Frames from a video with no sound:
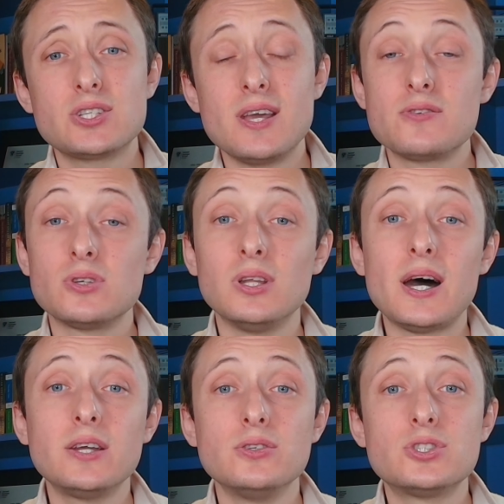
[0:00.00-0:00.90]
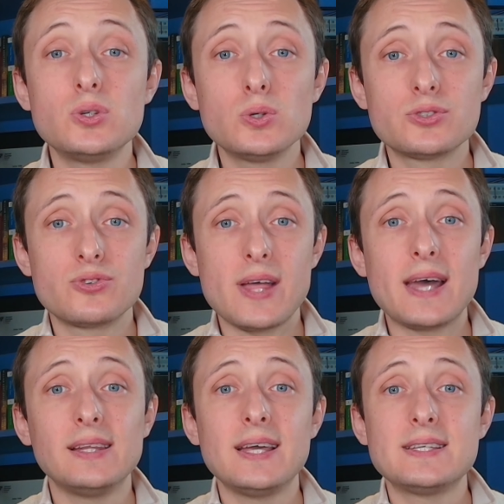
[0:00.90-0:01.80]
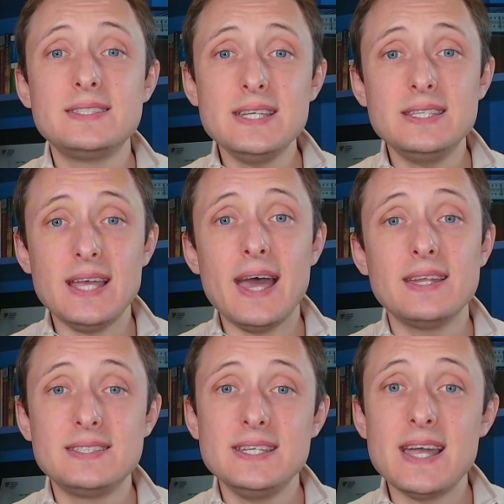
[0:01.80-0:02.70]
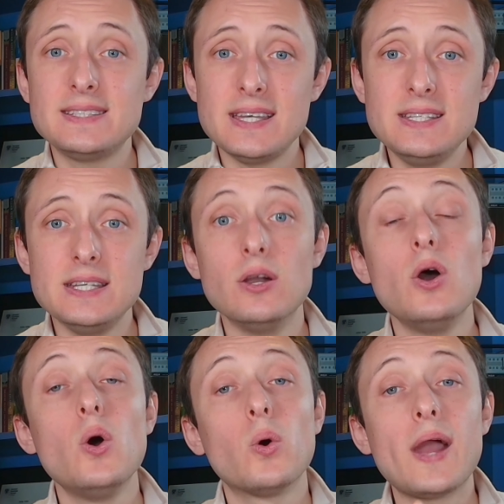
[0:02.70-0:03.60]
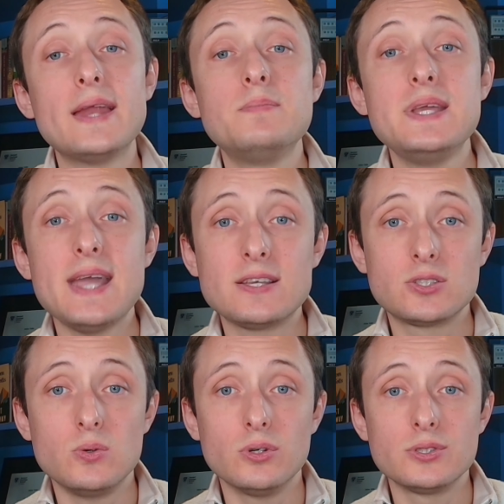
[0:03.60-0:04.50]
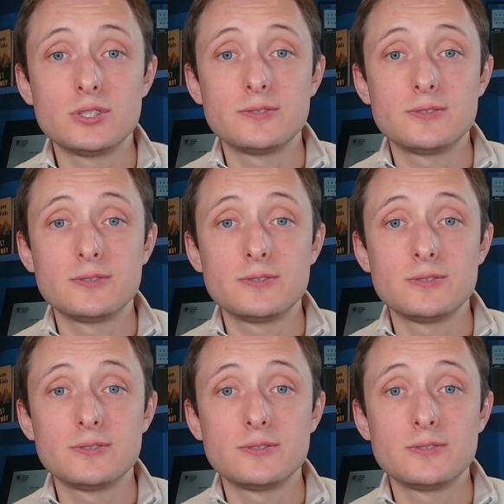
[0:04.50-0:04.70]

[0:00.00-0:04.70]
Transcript: And there's a lot of good scores for that, like CSAT, CSAT, or NPS scores.